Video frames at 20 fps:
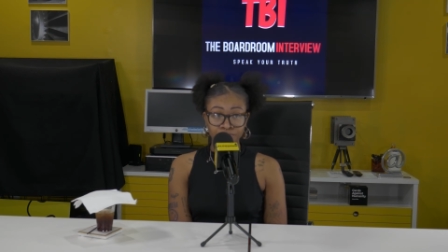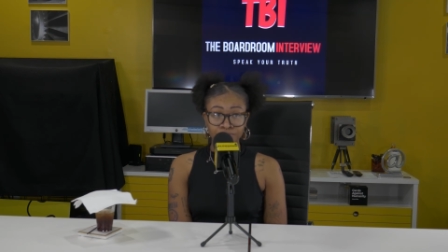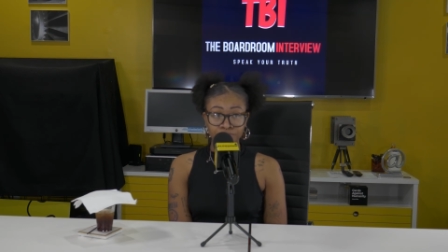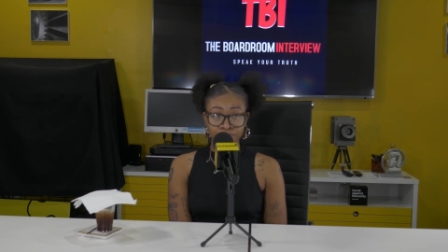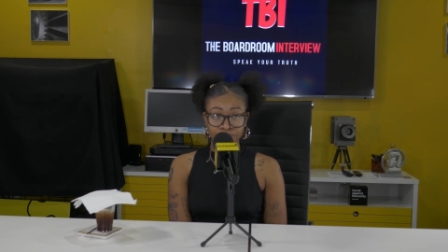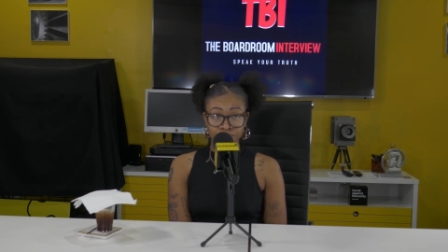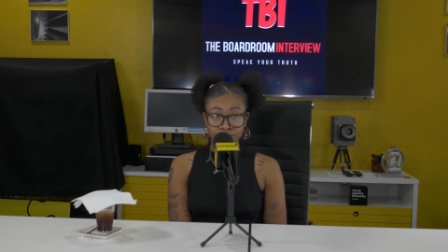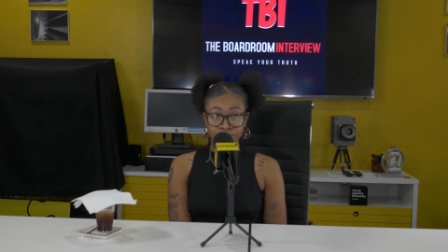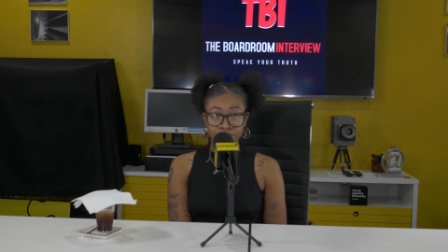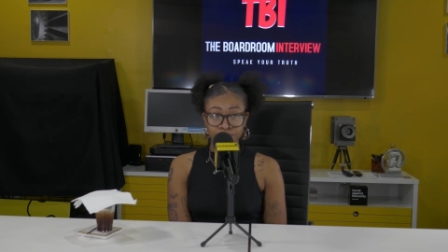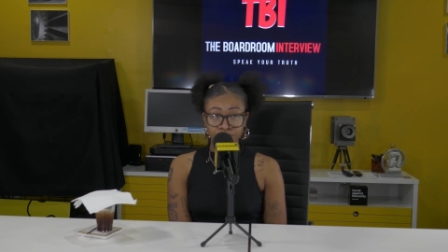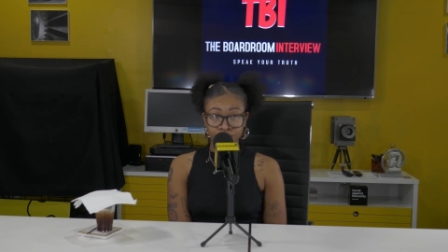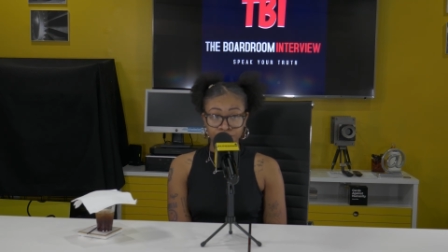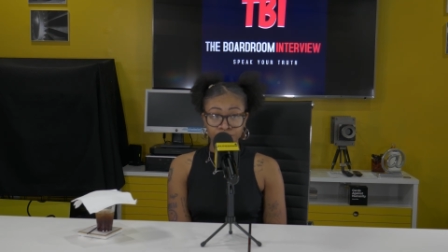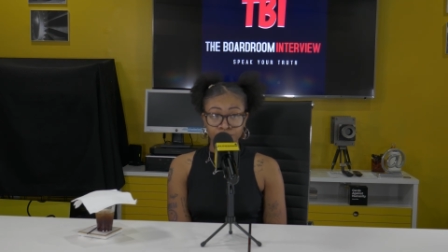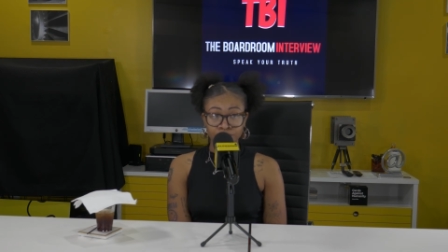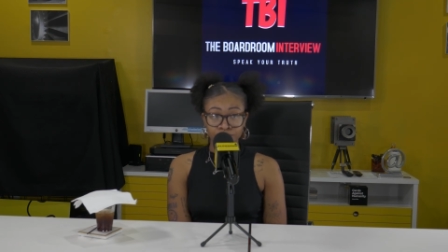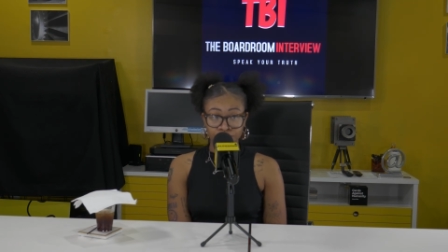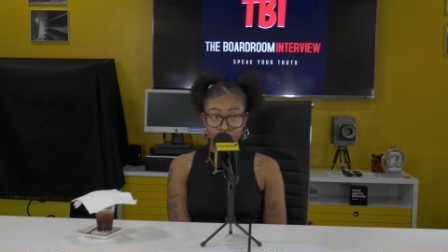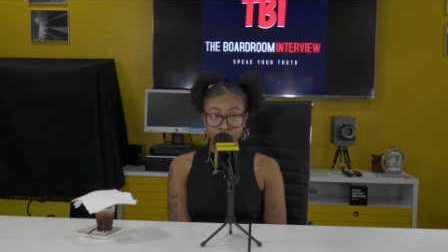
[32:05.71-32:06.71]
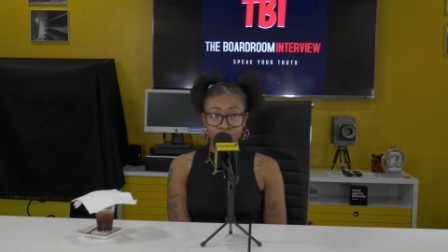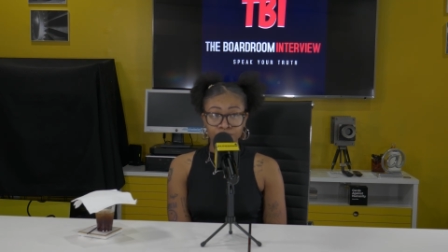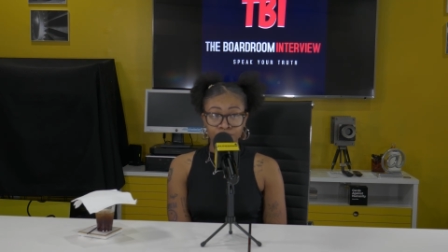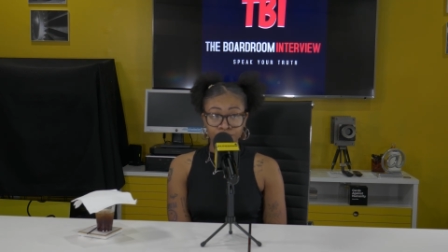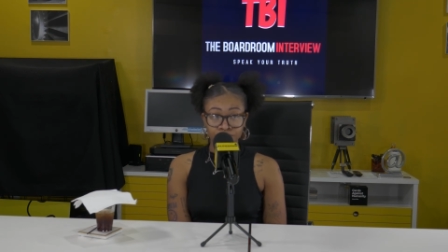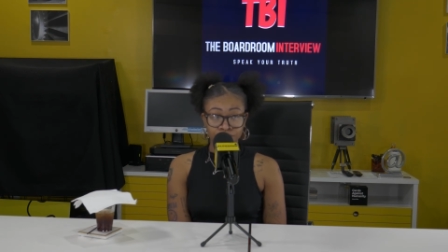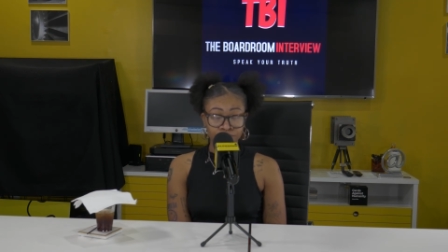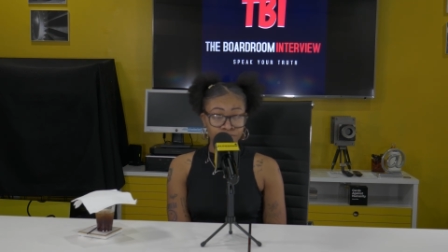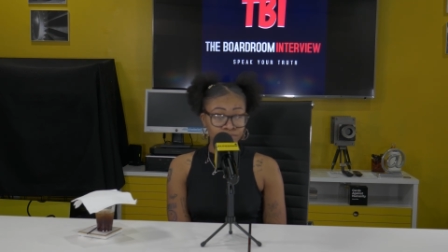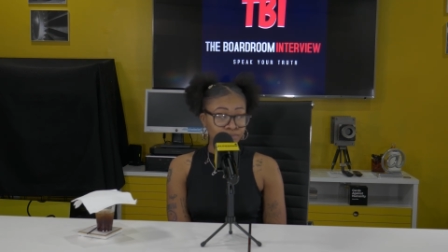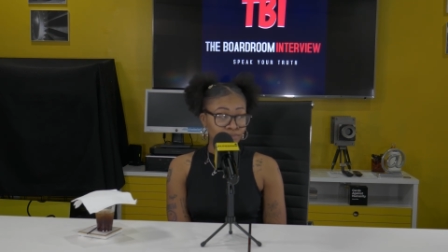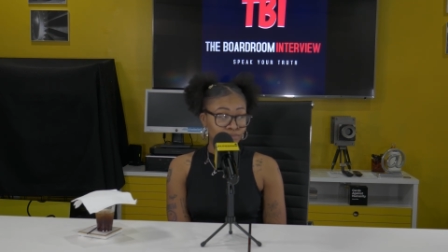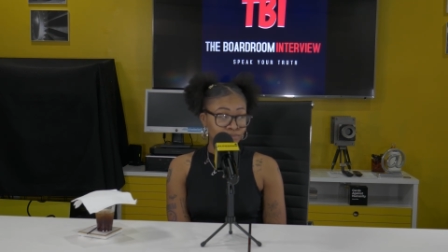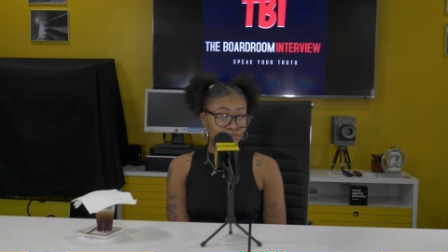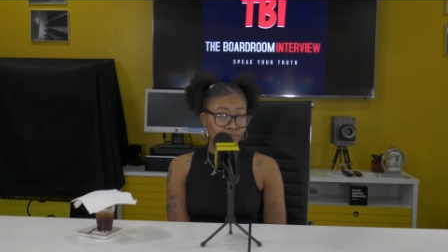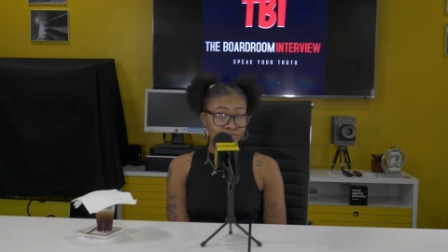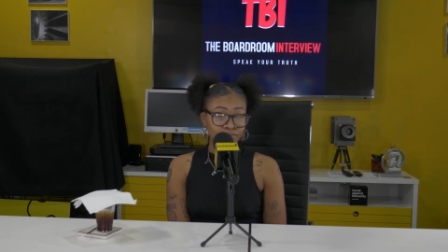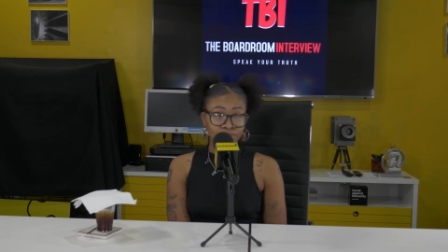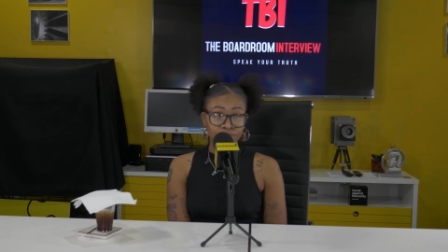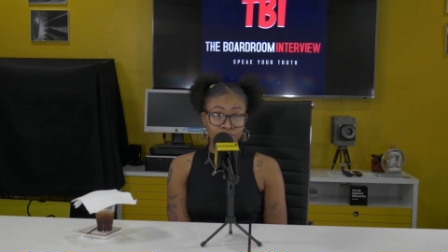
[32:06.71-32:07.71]
It might have paint on it
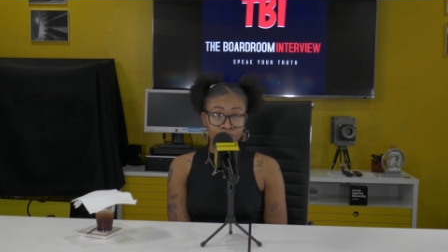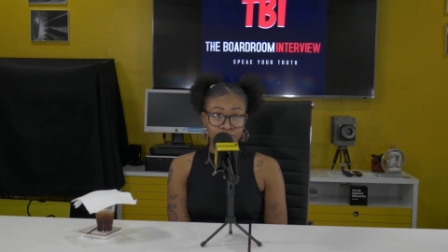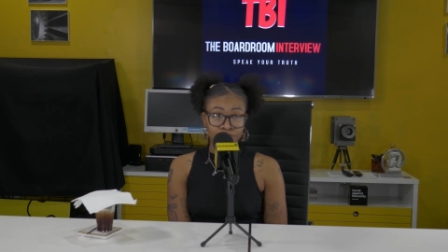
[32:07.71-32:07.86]
because